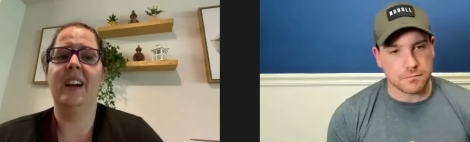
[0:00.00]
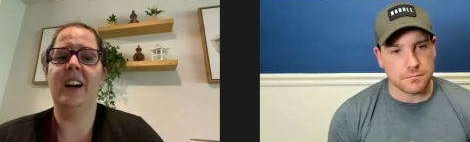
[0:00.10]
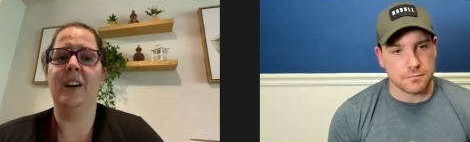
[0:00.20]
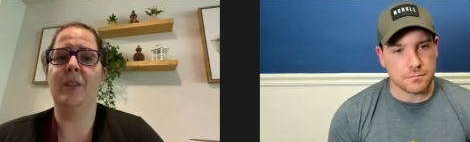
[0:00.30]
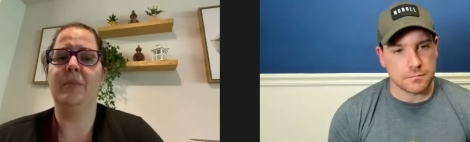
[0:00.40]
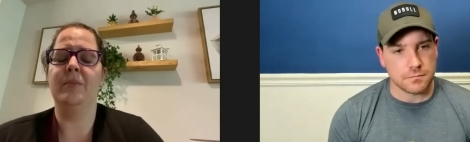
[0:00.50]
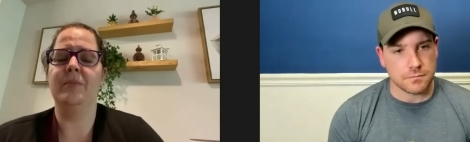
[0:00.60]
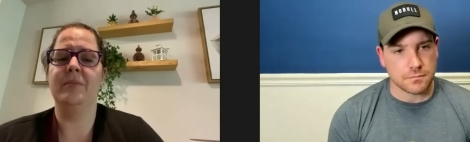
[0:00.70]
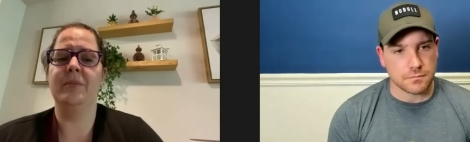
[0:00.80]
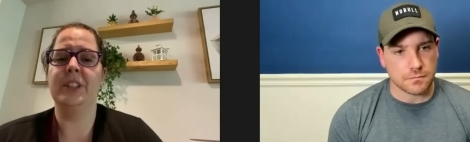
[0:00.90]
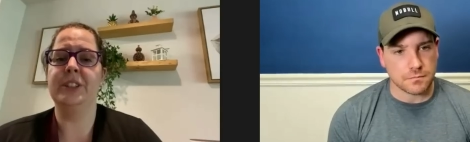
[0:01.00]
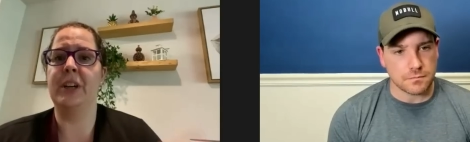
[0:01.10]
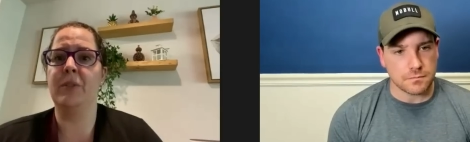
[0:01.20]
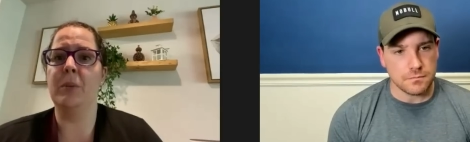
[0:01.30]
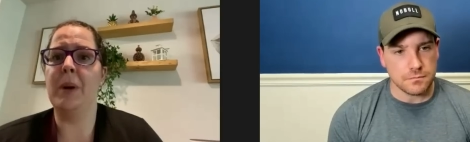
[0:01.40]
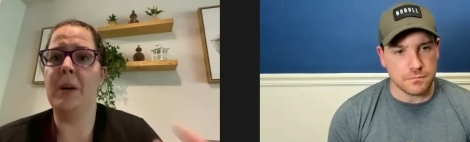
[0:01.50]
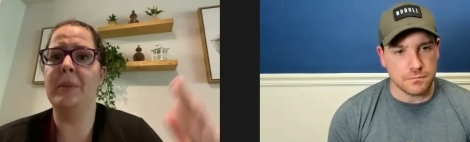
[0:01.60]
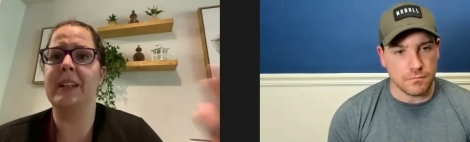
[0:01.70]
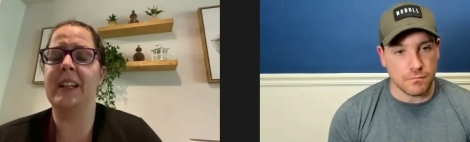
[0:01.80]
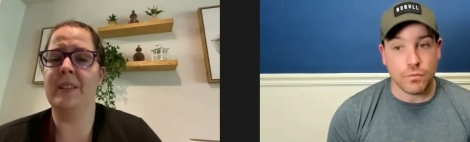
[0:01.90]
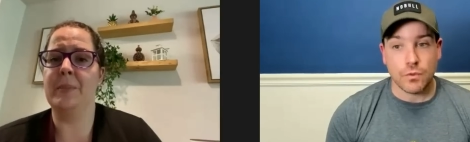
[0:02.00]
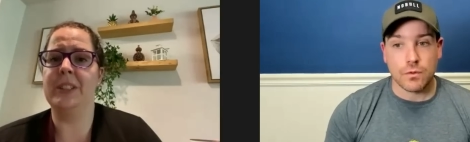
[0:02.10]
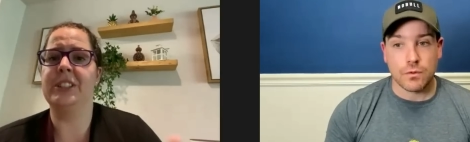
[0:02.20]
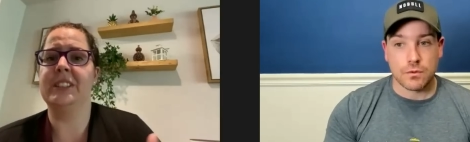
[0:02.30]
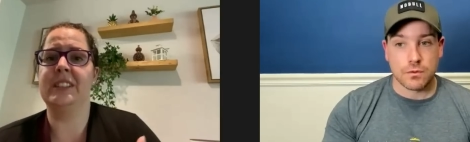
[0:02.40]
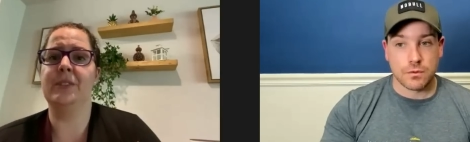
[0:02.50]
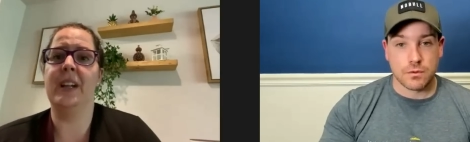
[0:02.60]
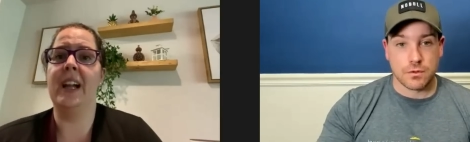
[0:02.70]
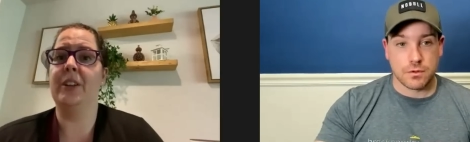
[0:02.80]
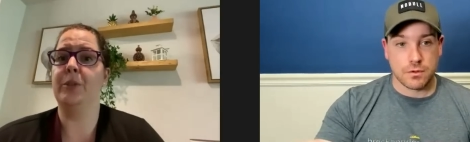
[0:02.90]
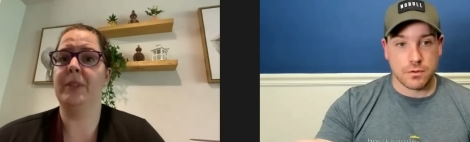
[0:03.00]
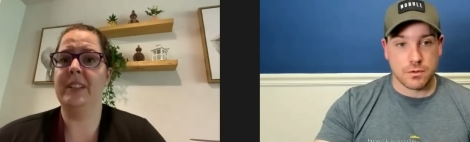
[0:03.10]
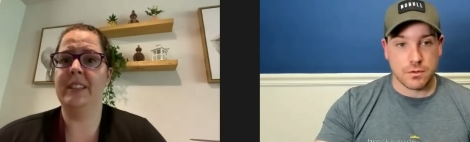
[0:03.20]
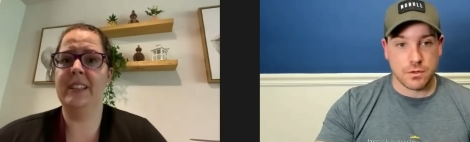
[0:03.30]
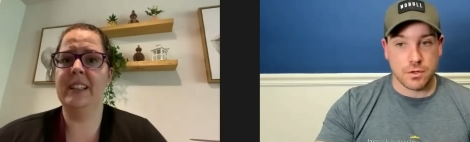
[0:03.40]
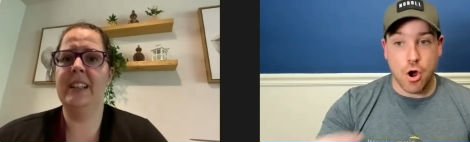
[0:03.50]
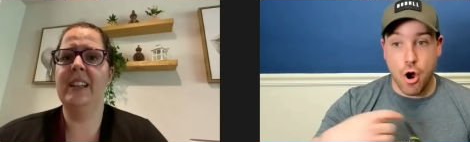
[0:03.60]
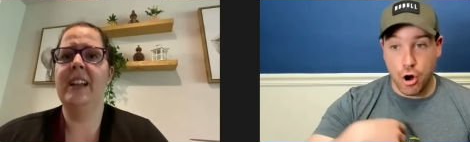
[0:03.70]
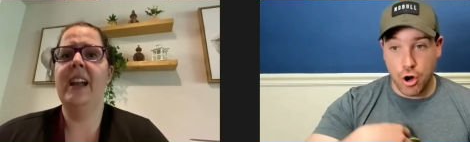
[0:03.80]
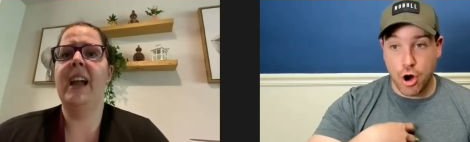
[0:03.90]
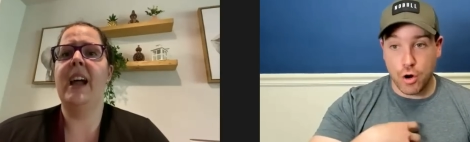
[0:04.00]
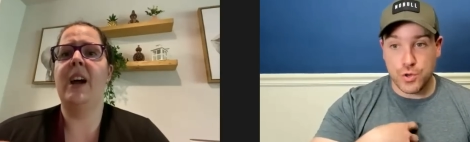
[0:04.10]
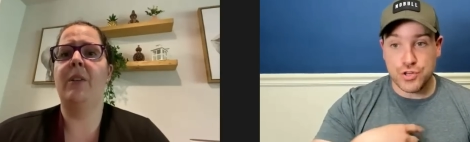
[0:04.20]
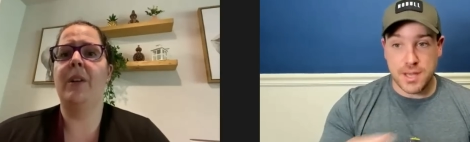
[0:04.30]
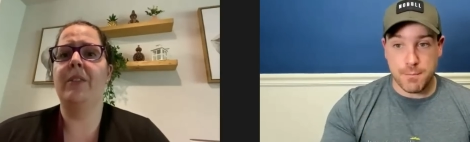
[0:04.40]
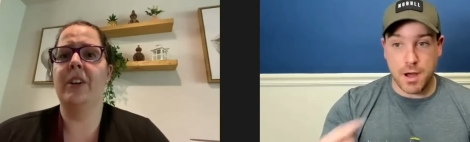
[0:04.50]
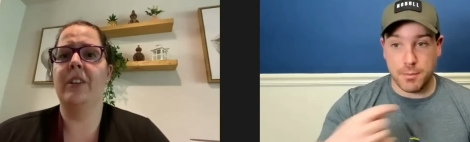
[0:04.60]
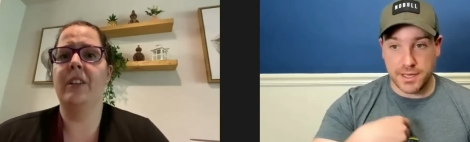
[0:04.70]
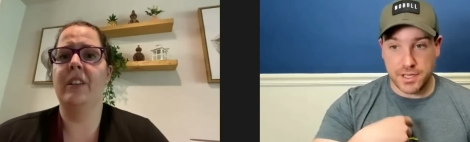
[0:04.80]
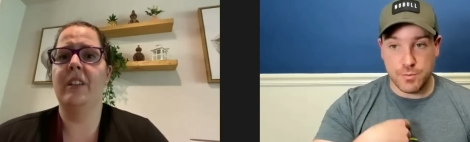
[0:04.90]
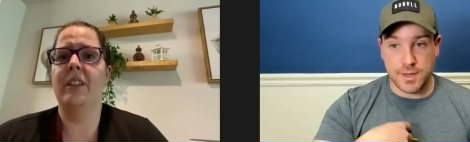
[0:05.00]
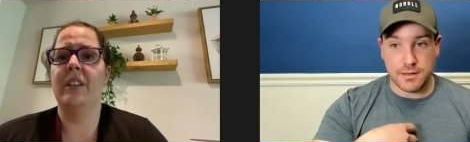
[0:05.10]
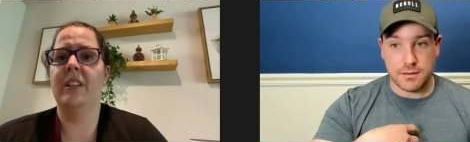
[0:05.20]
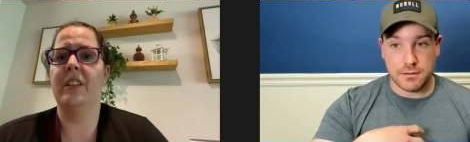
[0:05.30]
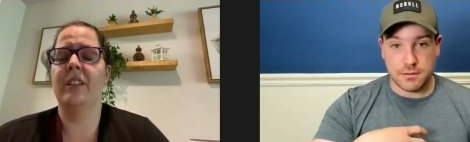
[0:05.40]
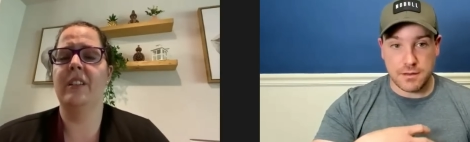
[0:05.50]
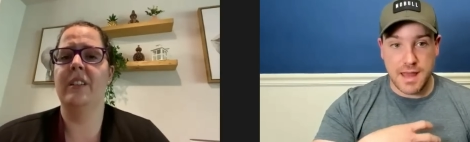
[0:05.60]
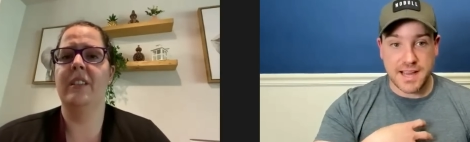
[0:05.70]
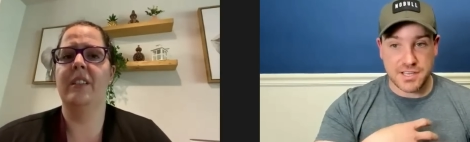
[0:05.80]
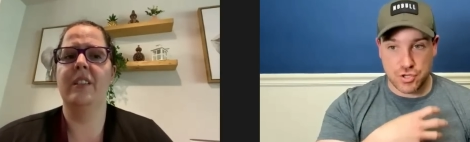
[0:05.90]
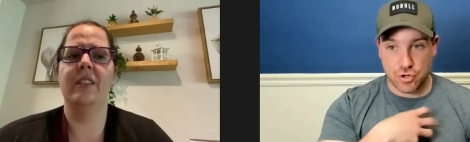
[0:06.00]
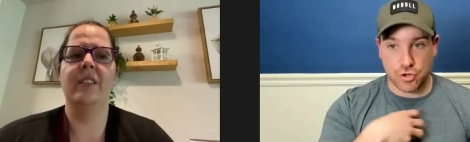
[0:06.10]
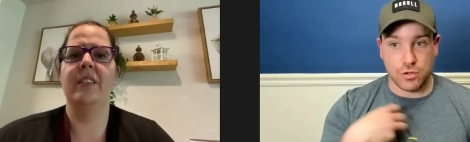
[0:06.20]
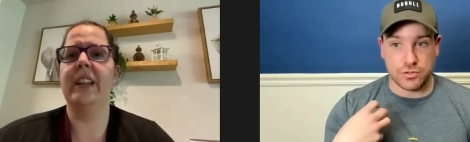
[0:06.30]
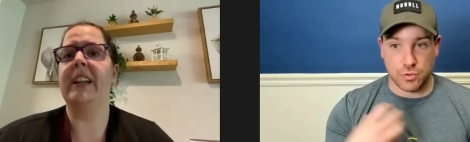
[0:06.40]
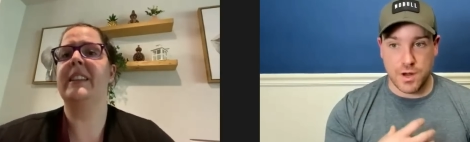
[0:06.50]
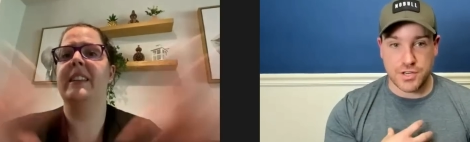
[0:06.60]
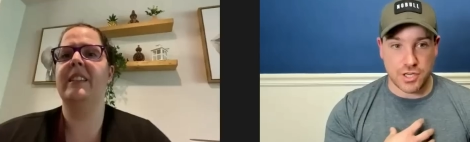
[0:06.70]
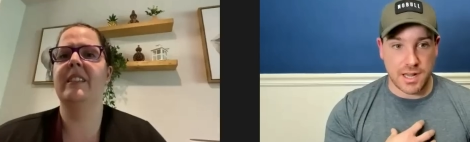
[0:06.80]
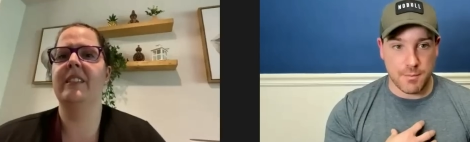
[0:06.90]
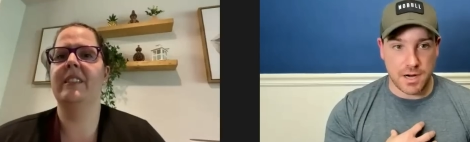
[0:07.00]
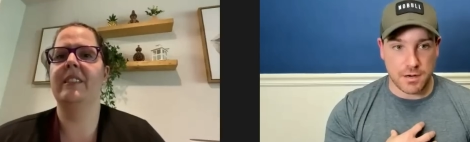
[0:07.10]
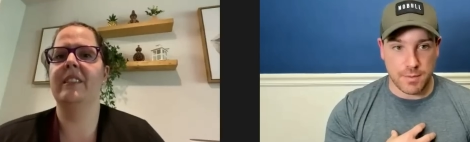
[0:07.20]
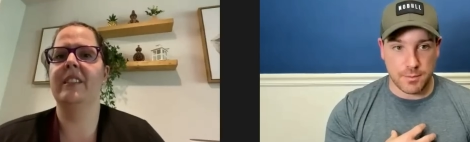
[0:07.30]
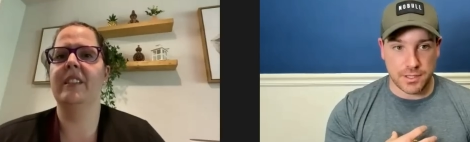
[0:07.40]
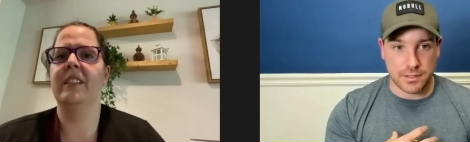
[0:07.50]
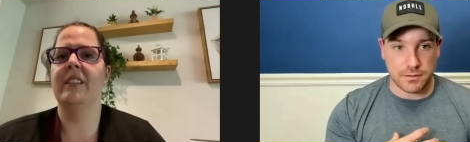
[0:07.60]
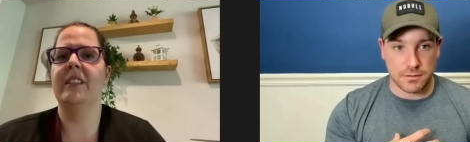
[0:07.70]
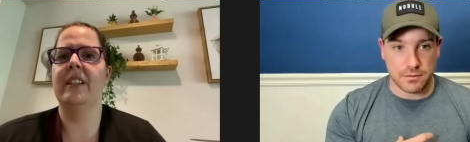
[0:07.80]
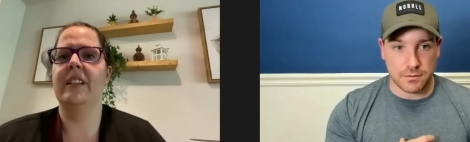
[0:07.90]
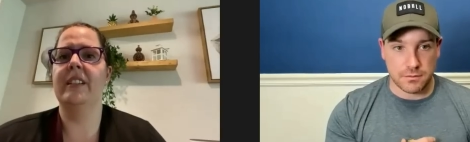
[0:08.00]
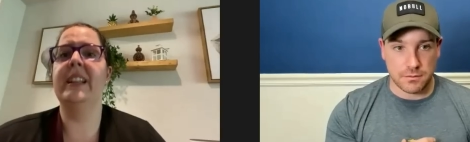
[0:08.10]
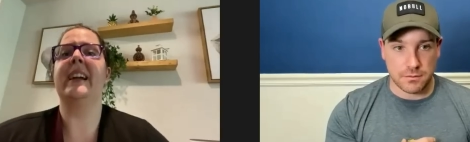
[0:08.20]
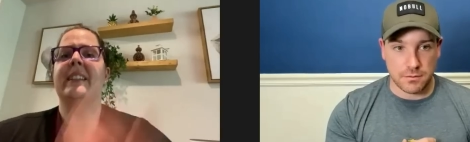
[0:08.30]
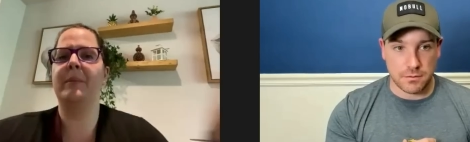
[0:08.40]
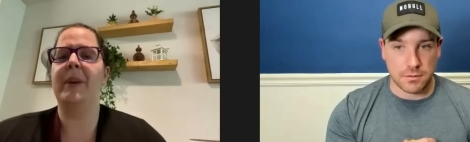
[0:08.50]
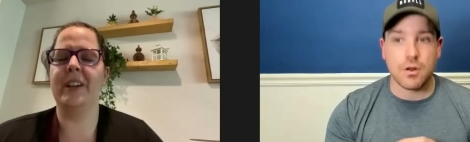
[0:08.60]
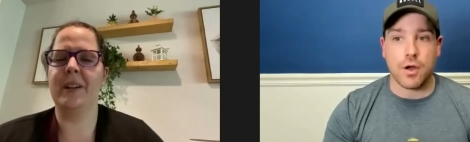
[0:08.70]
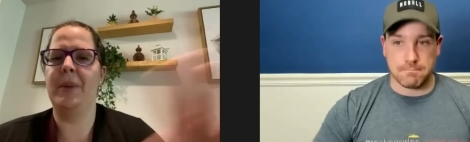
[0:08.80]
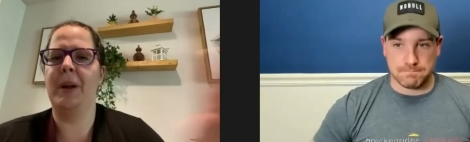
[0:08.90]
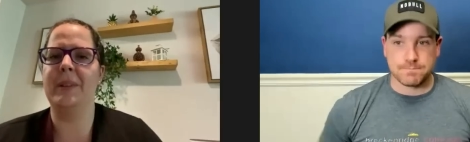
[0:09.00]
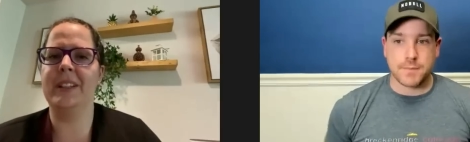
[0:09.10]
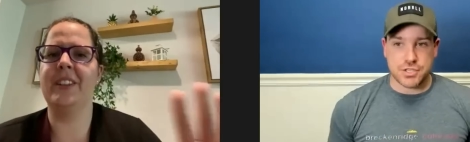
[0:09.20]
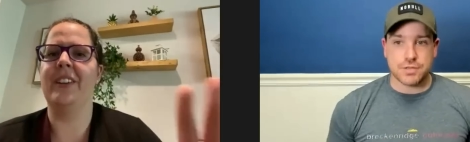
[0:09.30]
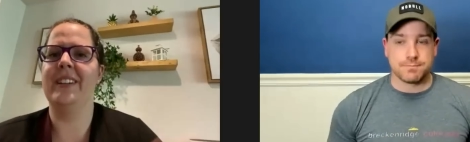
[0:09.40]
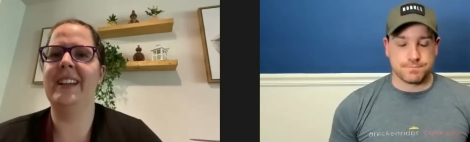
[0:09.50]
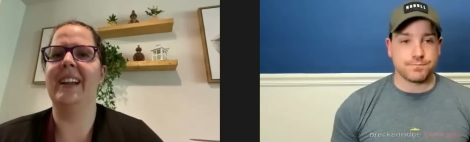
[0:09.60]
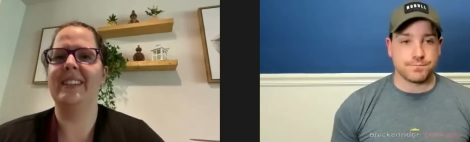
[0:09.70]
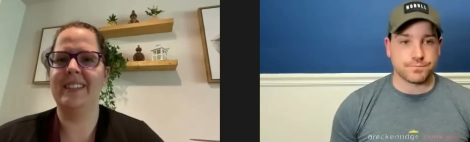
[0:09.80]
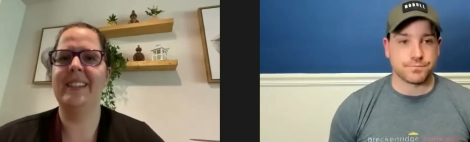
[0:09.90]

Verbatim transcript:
Speaker 1: um, the general public as much as it has recently. Are, are, when However, you say
Speaker 2: public, you mean external to Russian, like American public?
Speaker 1: Yes, American public. Okay. Sorry. Yeah